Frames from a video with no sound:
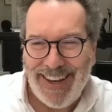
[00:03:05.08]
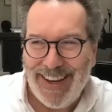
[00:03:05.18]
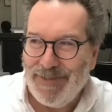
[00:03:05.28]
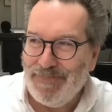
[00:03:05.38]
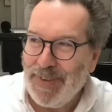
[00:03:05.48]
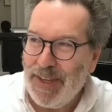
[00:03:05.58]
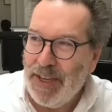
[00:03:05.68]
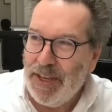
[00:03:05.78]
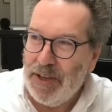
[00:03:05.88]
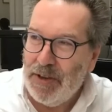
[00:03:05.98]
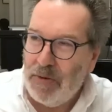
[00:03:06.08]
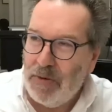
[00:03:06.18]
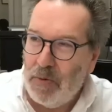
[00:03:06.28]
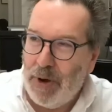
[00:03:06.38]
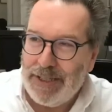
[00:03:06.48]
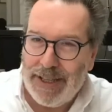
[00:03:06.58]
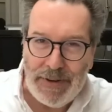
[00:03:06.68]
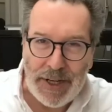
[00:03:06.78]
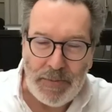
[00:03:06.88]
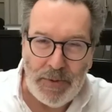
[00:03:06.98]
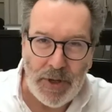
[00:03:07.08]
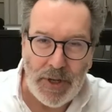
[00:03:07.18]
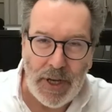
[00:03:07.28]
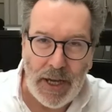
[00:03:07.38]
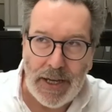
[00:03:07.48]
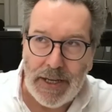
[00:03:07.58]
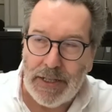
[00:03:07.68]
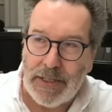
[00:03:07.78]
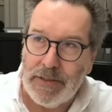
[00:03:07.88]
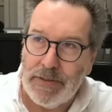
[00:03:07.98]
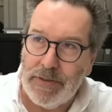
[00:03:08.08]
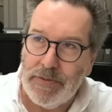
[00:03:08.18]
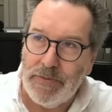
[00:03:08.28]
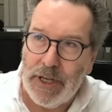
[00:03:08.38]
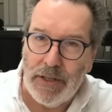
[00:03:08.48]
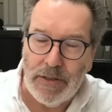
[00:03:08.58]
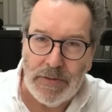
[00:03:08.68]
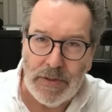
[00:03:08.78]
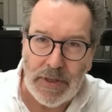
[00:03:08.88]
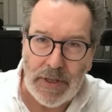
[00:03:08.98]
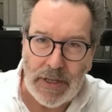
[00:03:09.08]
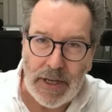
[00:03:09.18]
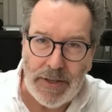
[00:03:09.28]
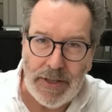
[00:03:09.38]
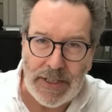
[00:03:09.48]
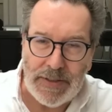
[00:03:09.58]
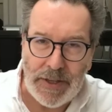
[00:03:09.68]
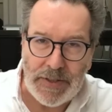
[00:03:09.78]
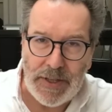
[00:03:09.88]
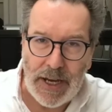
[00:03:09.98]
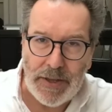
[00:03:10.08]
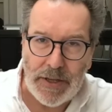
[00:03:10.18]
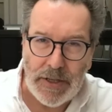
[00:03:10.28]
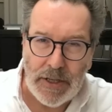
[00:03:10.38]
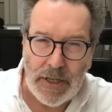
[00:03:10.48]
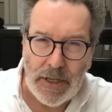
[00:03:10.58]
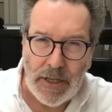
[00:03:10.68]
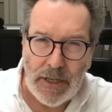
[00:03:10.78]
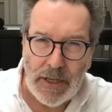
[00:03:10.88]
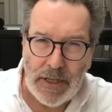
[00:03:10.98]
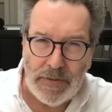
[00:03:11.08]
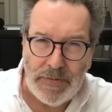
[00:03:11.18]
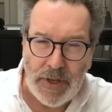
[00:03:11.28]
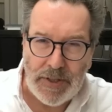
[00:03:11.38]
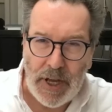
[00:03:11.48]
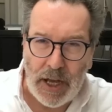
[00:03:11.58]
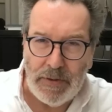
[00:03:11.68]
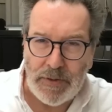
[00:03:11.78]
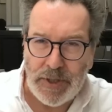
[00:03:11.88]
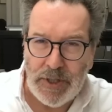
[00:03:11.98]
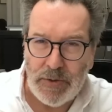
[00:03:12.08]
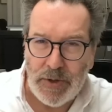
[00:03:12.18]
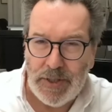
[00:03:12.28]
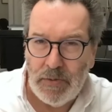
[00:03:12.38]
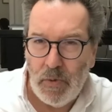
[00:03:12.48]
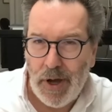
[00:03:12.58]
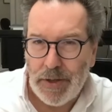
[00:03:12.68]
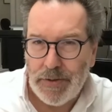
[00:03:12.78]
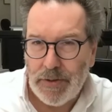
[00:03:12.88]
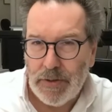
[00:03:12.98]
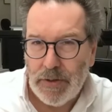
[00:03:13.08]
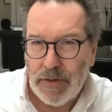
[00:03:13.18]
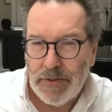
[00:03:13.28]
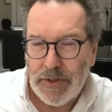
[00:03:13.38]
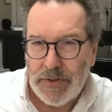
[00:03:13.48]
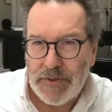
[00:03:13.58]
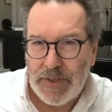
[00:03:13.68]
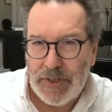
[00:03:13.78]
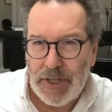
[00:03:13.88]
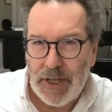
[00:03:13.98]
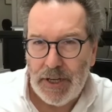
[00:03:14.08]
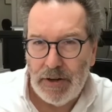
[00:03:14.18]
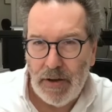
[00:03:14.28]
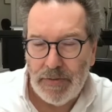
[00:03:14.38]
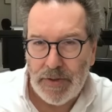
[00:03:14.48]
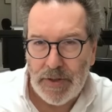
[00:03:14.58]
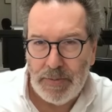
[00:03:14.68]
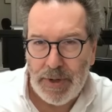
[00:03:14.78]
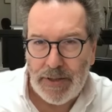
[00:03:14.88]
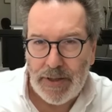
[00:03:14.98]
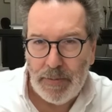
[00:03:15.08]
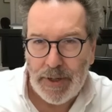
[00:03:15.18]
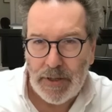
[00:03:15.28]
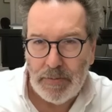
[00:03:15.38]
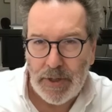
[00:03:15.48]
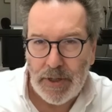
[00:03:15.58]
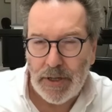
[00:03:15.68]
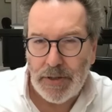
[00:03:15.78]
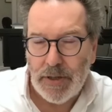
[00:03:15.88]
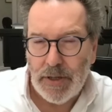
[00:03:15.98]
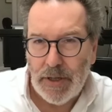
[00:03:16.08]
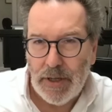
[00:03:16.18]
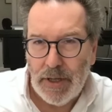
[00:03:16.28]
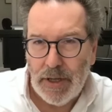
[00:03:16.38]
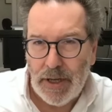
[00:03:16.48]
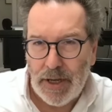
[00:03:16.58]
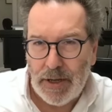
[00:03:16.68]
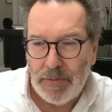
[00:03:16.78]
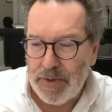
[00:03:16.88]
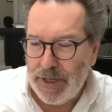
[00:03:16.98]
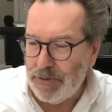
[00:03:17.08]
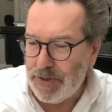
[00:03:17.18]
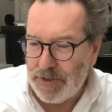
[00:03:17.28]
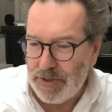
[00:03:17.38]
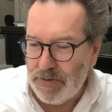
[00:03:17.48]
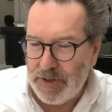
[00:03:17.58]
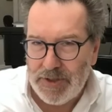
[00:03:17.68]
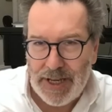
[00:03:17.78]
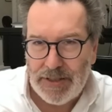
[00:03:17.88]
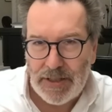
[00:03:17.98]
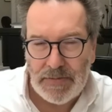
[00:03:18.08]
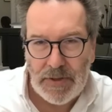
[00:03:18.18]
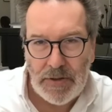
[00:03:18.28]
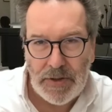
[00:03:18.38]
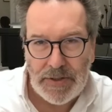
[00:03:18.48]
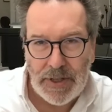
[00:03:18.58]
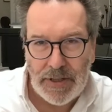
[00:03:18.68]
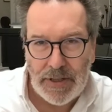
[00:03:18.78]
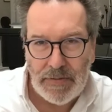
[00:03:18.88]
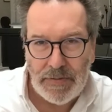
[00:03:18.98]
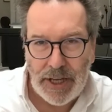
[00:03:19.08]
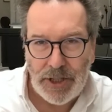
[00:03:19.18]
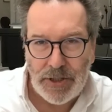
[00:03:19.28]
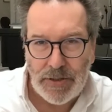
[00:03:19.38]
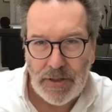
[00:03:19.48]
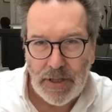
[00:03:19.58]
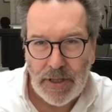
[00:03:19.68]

Why did I write the book? Well, I think it's fair to say that in the first half of 2021, so this is a year after the pandemic had begun, there was a sort of consensus view that said that inflation